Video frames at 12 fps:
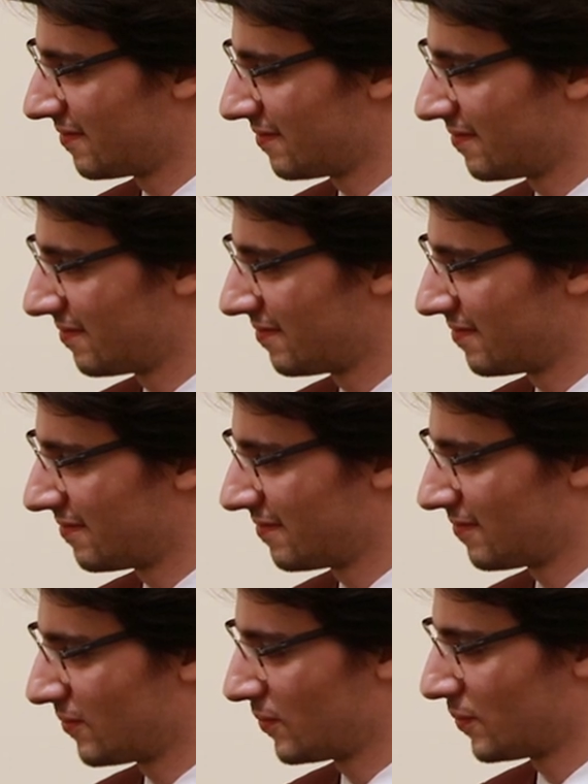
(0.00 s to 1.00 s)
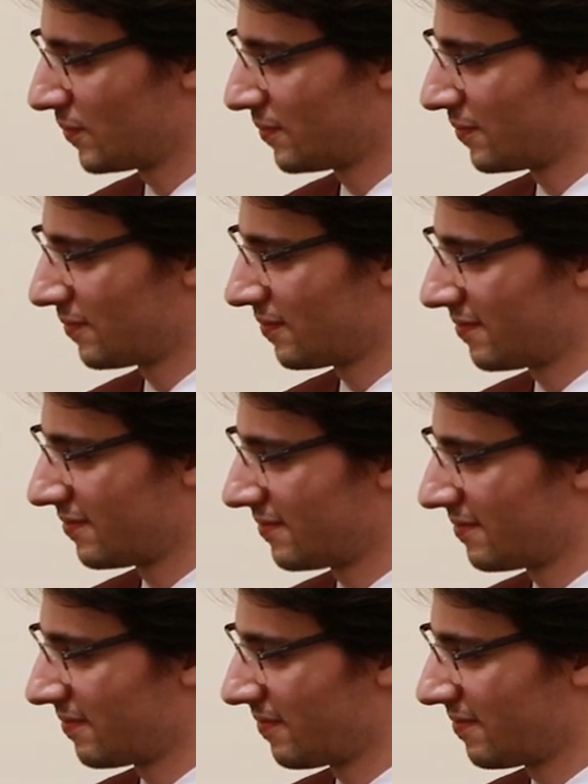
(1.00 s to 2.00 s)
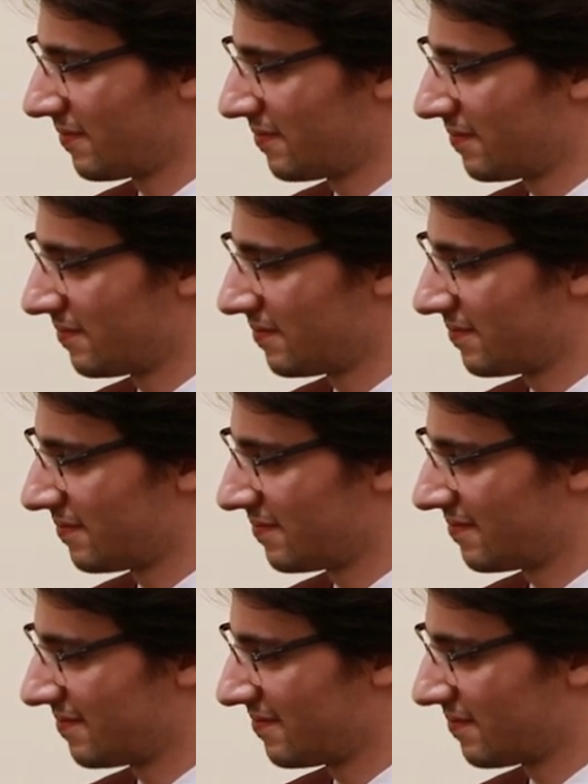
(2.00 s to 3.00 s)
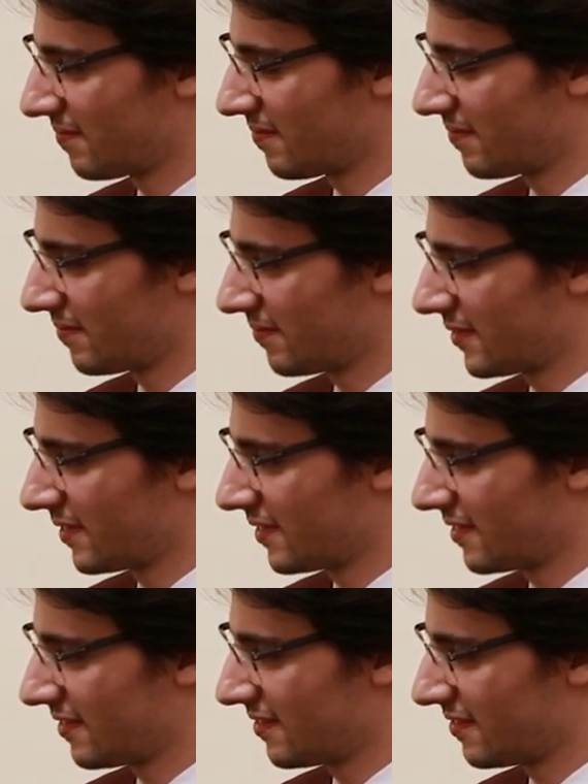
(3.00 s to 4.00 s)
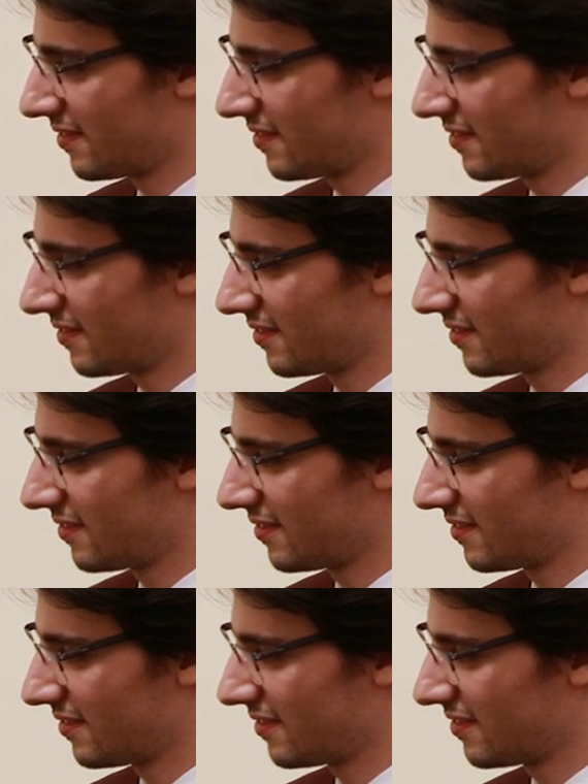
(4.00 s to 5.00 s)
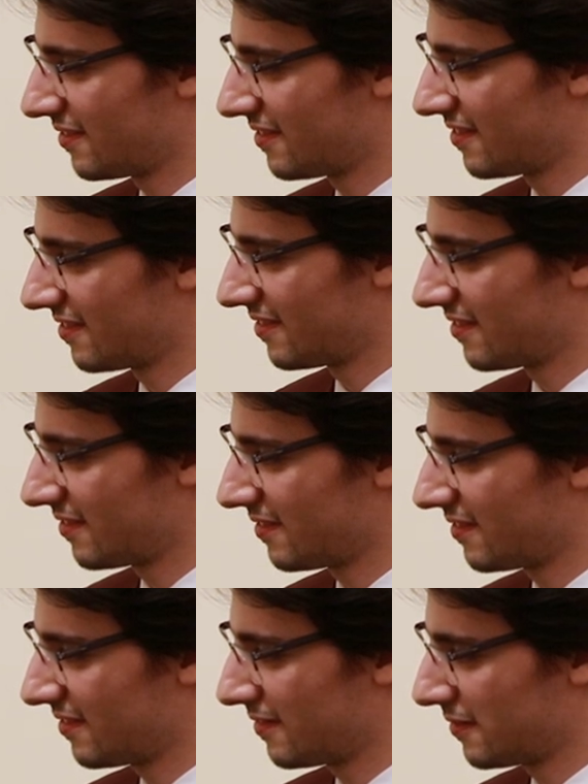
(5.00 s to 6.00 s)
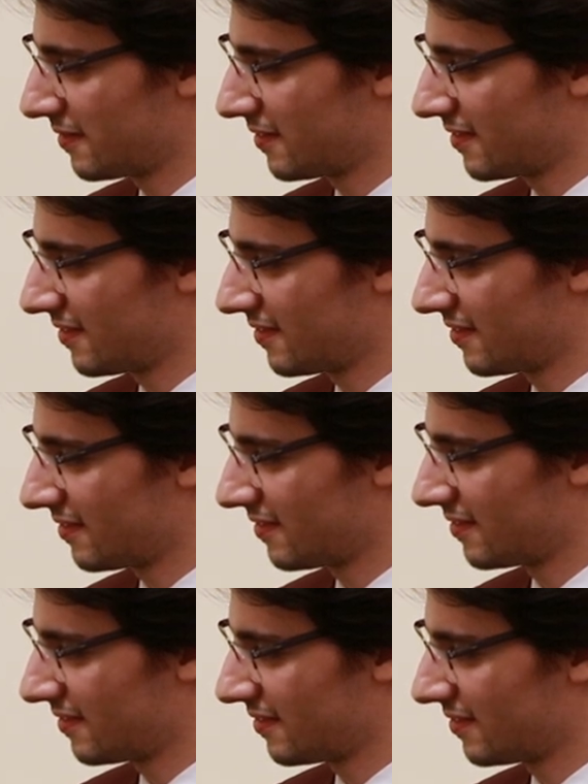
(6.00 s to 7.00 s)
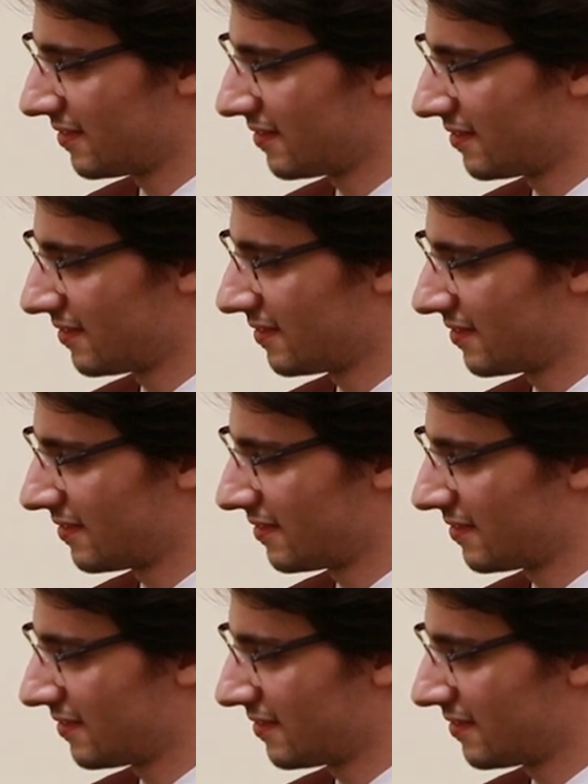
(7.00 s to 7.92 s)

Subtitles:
This person isn't speaking.